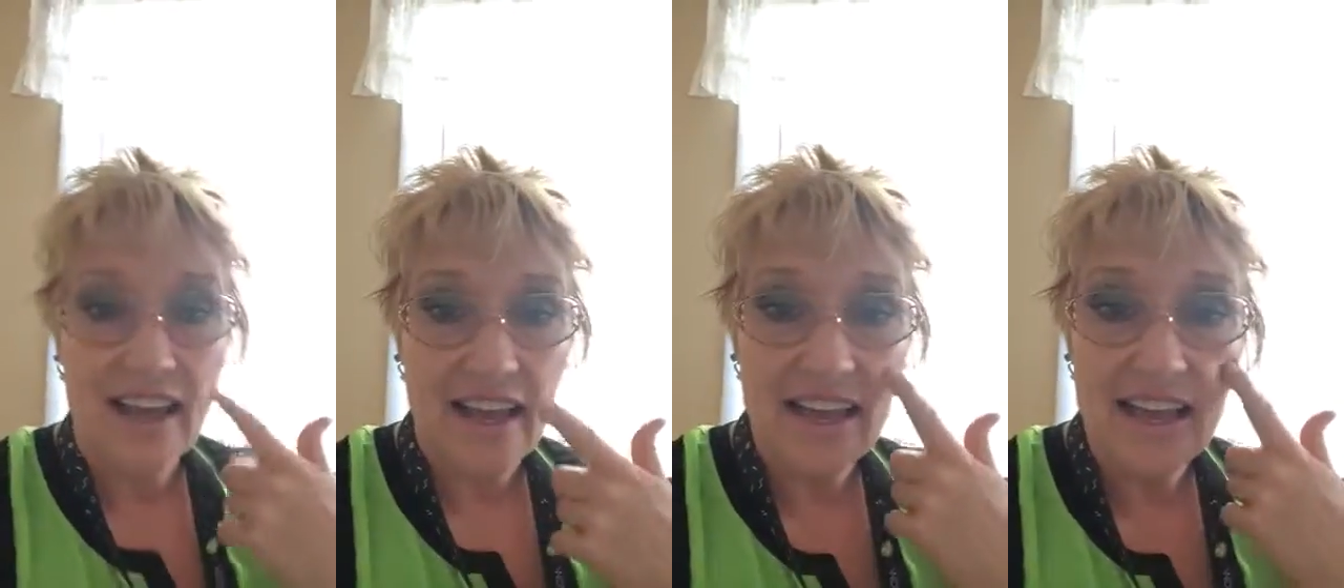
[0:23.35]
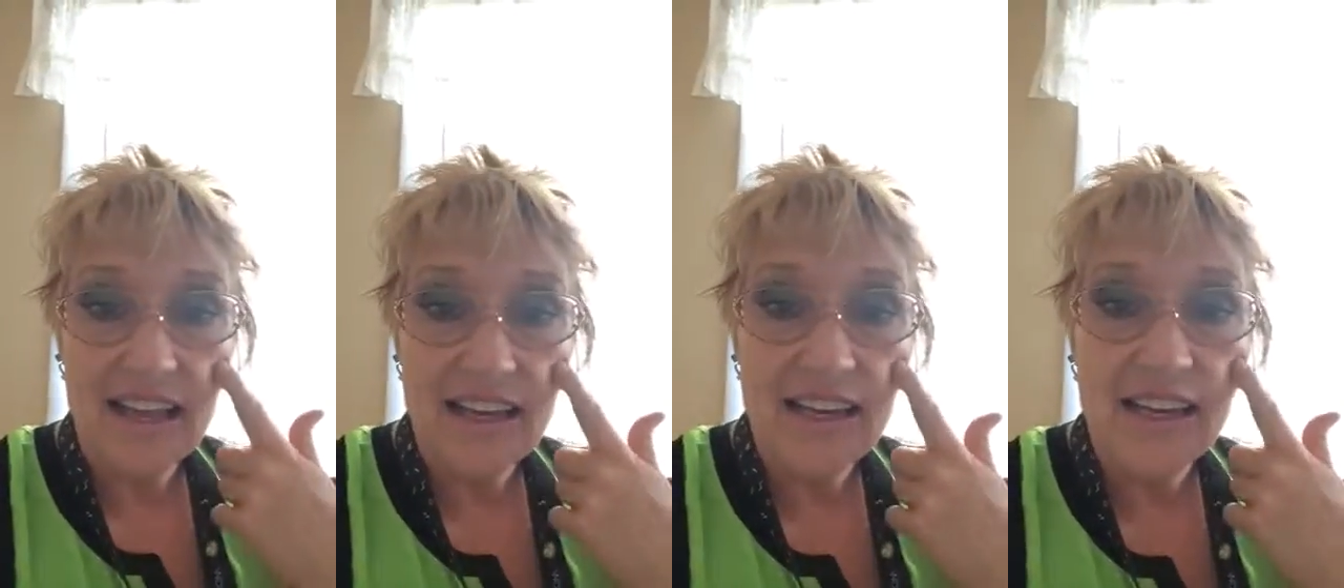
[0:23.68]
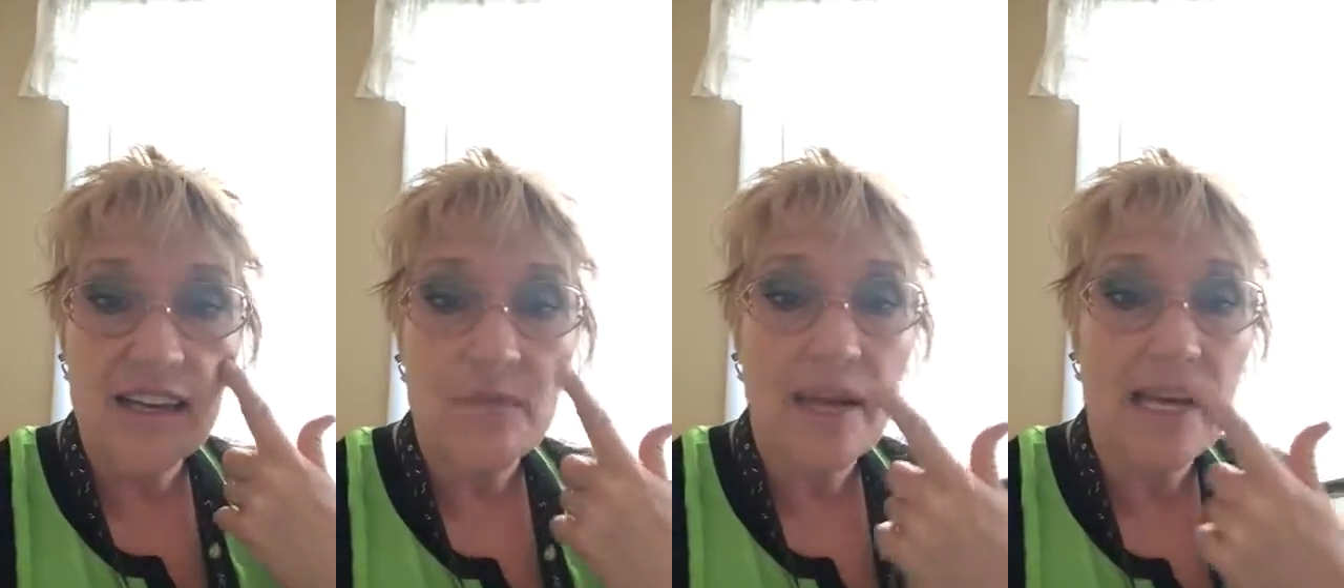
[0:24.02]
and
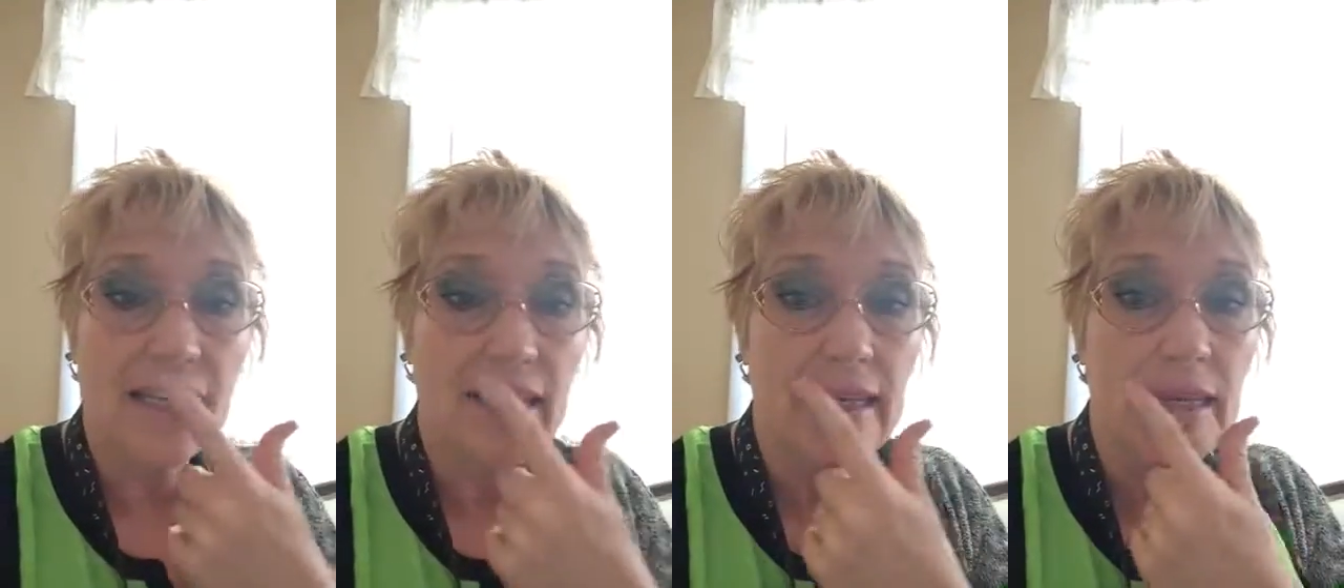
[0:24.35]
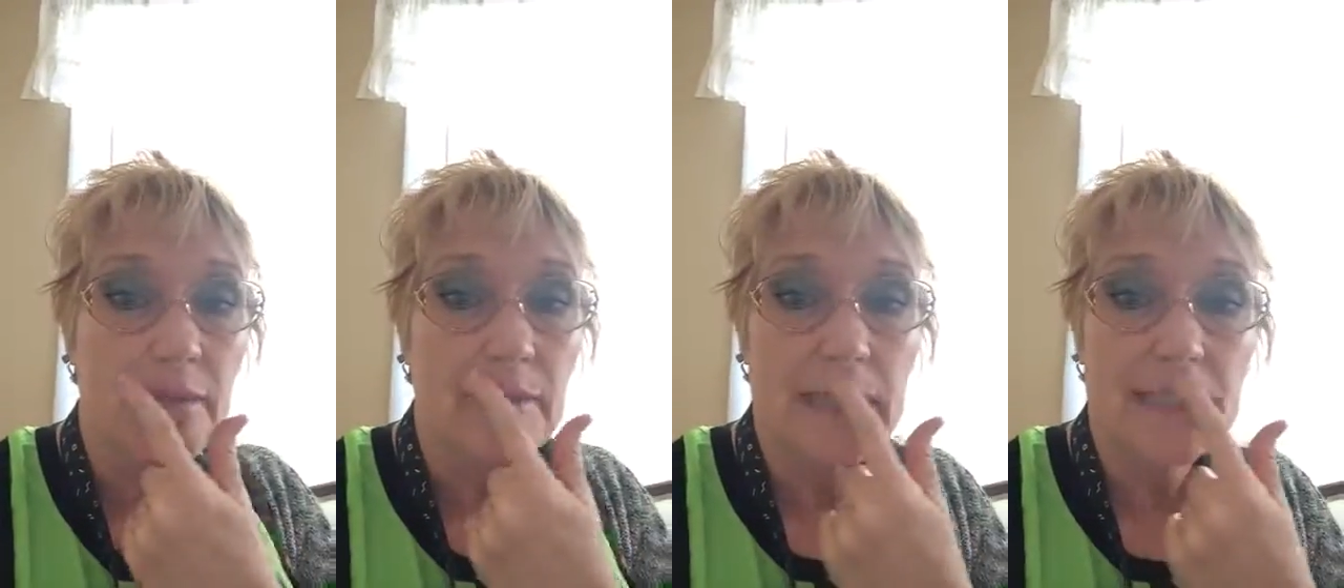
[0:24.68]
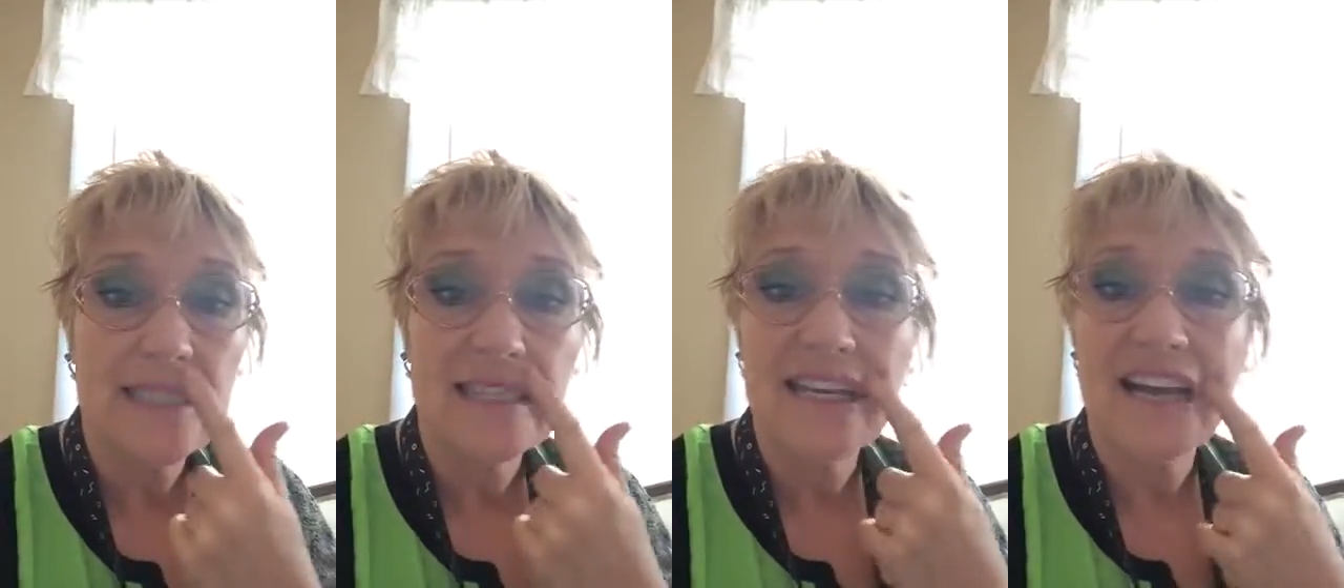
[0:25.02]
in my
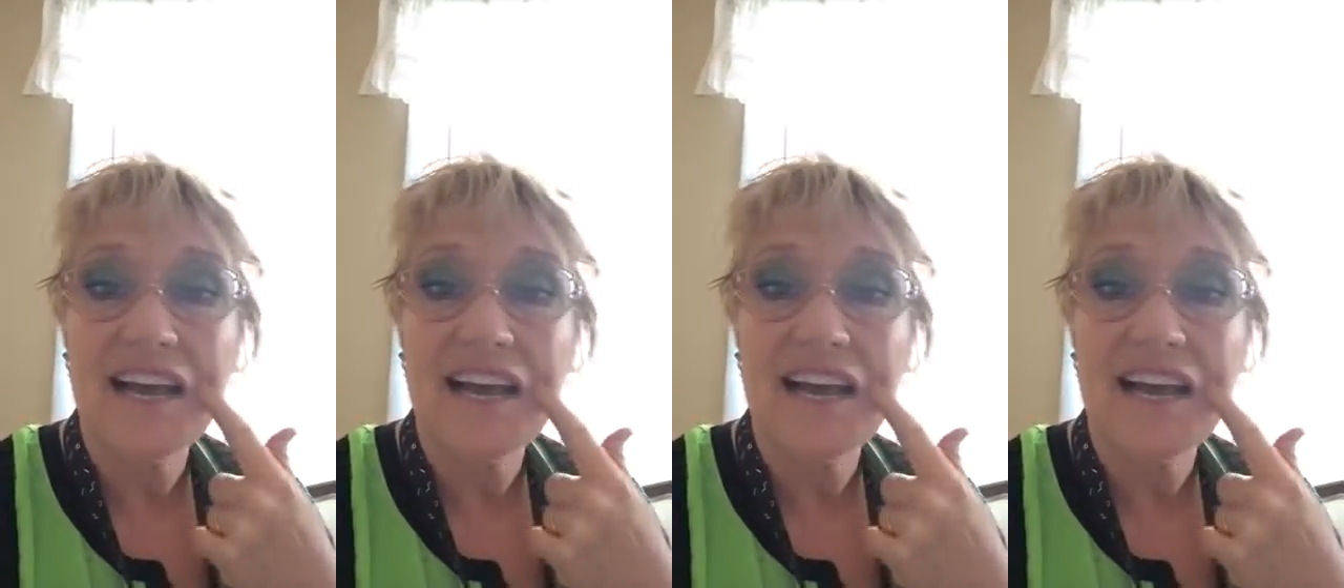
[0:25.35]
lips